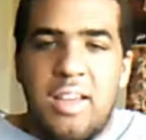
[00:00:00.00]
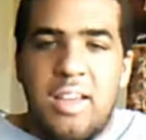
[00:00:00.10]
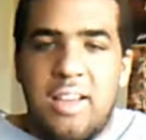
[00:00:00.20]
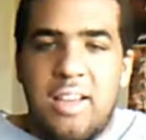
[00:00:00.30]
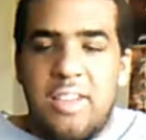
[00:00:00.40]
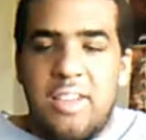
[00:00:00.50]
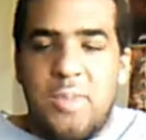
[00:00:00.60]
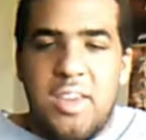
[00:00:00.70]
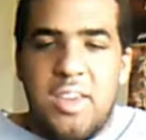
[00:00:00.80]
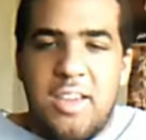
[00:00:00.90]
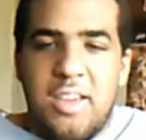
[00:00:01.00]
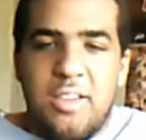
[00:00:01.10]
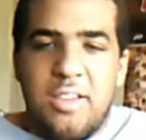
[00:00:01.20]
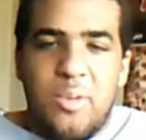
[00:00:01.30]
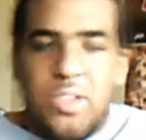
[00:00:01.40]
Now let's begin
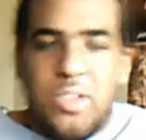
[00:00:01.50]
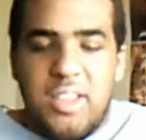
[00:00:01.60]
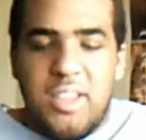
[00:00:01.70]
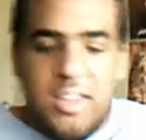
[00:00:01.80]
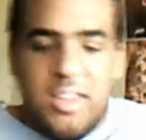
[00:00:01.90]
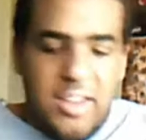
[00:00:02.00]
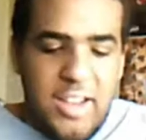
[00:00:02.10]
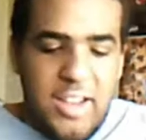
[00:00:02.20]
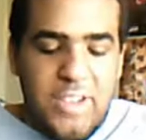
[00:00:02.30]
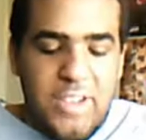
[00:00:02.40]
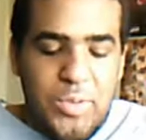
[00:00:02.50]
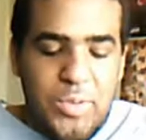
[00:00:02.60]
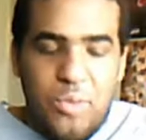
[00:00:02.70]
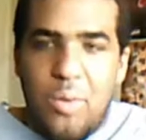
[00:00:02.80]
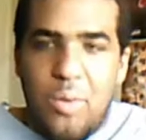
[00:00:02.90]
with the latest chapter
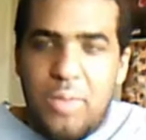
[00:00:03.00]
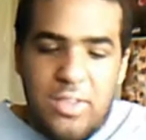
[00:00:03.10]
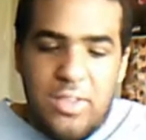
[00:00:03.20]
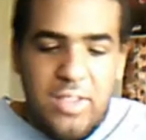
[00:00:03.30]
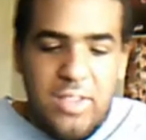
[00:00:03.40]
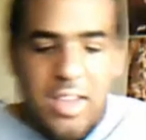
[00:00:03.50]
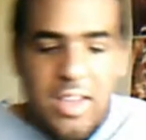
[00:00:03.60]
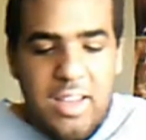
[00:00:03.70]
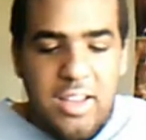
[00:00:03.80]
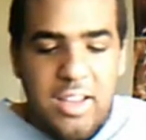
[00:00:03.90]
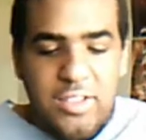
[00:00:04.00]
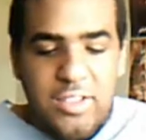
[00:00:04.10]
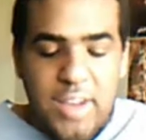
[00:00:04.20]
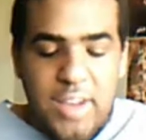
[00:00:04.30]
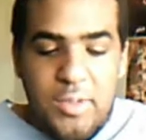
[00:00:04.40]
of One Piece. It
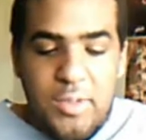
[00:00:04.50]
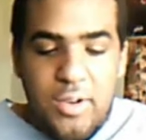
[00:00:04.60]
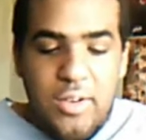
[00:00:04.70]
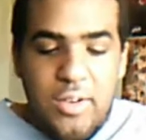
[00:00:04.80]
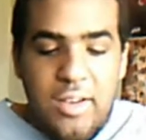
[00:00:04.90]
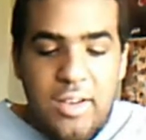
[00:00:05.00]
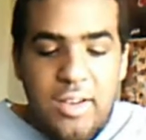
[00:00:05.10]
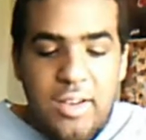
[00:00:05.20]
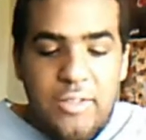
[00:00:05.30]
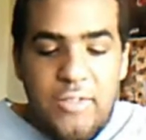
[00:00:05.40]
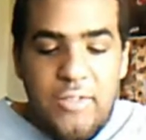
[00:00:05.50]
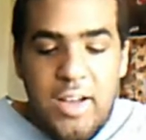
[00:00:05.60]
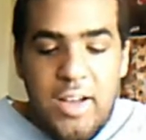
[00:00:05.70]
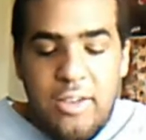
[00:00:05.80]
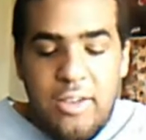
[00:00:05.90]
is chapter
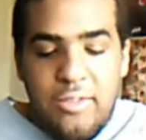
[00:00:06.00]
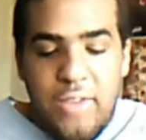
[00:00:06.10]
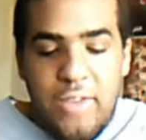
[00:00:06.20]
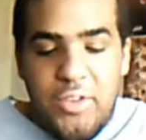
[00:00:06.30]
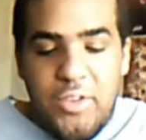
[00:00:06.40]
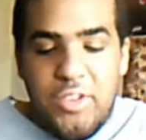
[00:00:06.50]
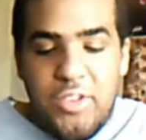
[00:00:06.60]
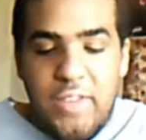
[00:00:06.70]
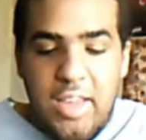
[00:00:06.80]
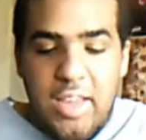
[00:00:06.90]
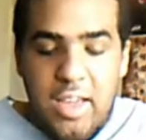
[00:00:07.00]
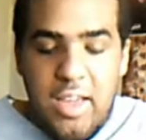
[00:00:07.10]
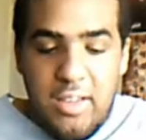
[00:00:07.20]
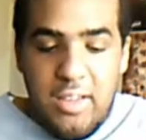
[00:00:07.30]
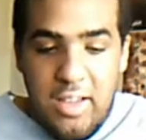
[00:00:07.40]

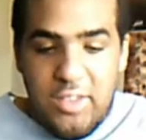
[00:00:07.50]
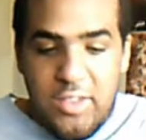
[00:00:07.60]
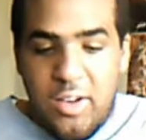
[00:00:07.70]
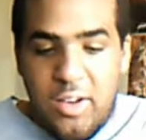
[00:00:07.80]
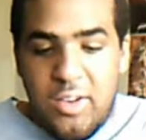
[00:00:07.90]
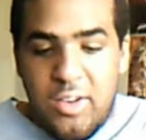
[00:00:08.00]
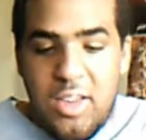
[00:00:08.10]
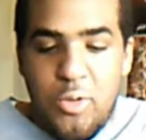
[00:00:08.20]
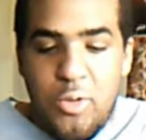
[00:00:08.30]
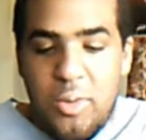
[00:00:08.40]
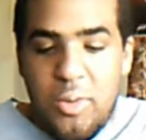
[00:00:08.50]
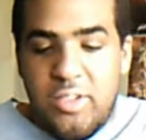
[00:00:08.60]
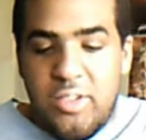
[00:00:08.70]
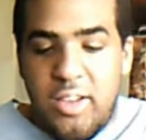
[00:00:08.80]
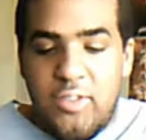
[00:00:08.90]
578 and it's called He Who
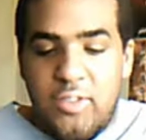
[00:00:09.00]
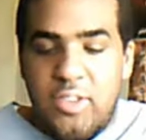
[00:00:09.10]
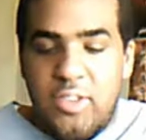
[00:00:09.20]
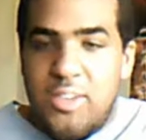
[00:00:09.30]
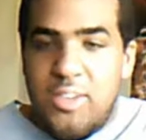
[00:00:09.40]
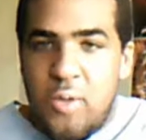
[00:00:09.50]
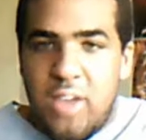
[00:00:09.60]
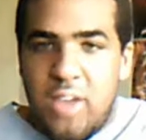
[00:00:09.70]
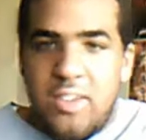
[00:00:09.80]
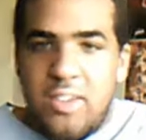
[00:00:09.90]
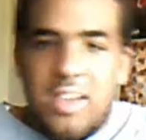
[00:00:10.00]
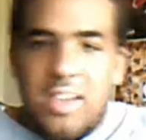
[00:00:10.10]
Must Live to See the New Age.